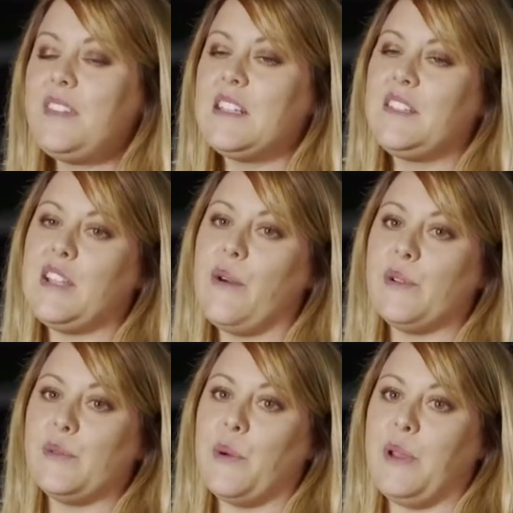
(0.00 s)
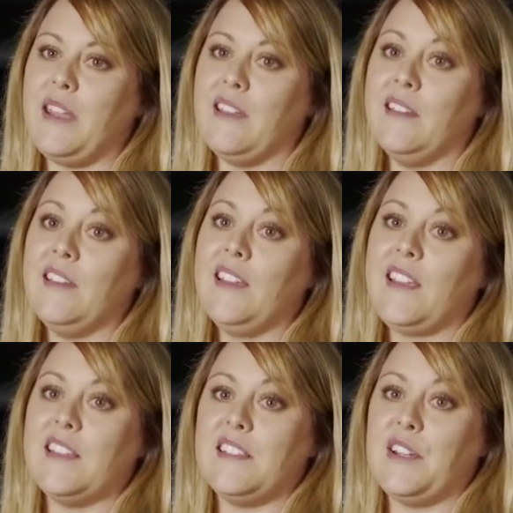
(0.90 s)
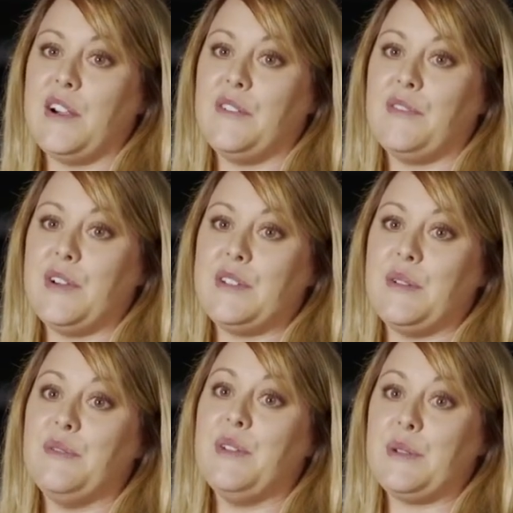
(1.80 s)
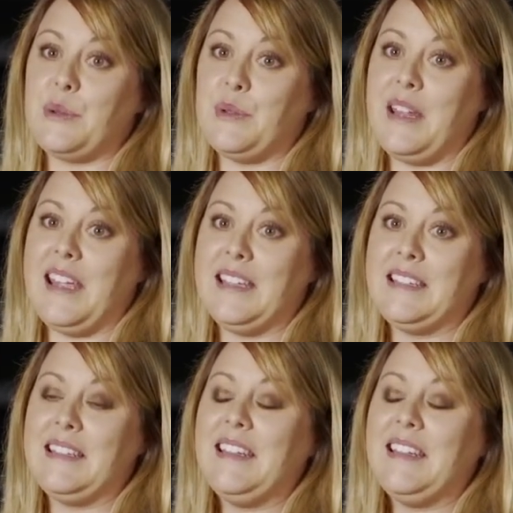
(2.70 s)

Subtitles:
So that was what we consider our first official date.